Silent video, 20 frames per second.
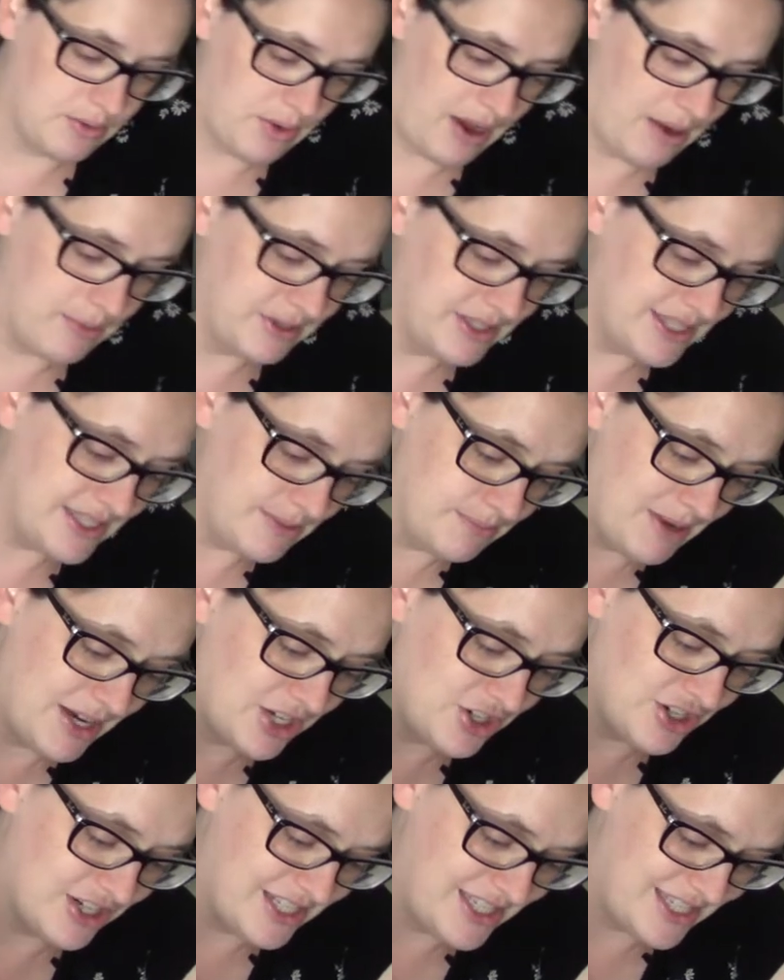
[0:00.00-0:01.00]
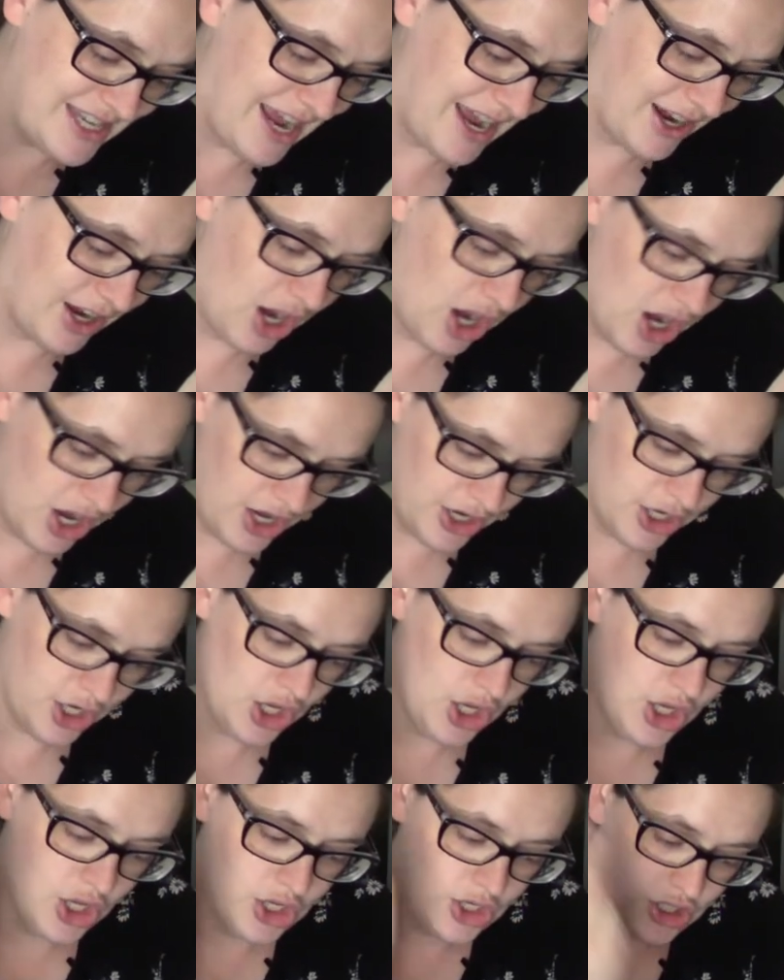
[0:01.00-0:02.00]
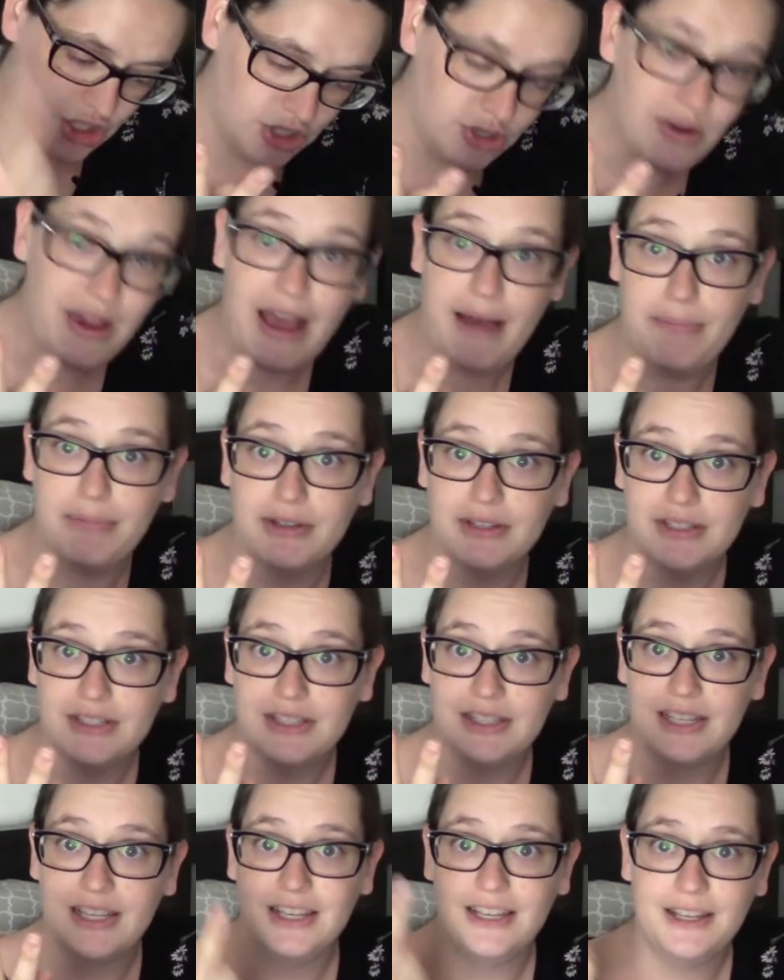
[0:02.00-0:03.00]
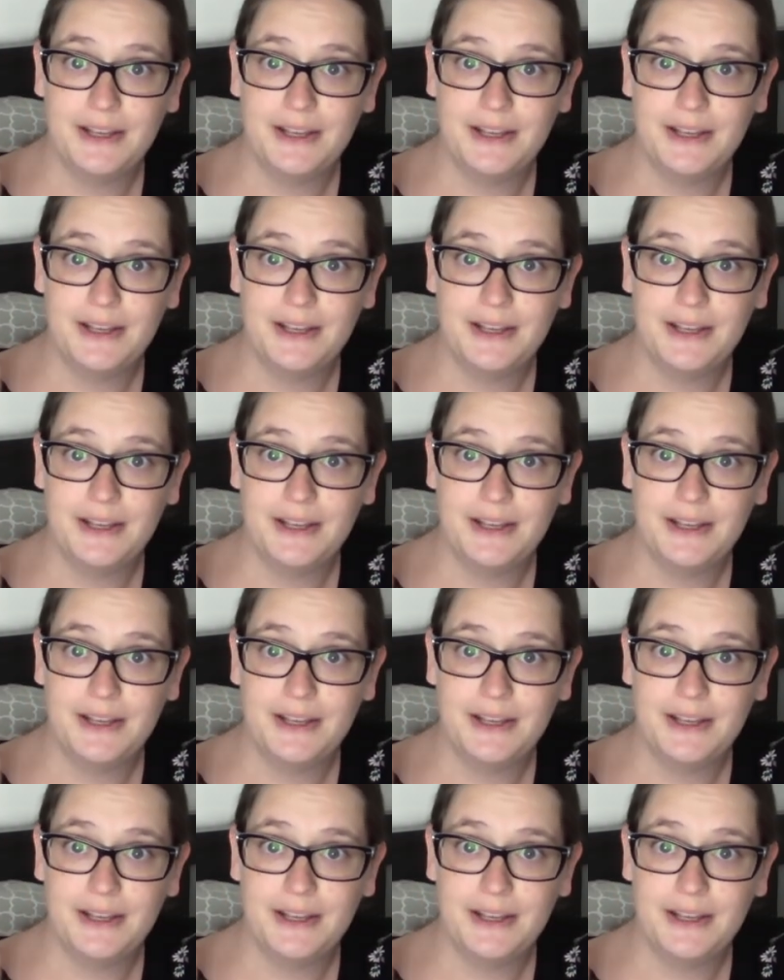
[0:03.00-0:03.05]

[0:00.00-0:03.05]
I would make sure to snack on two apples,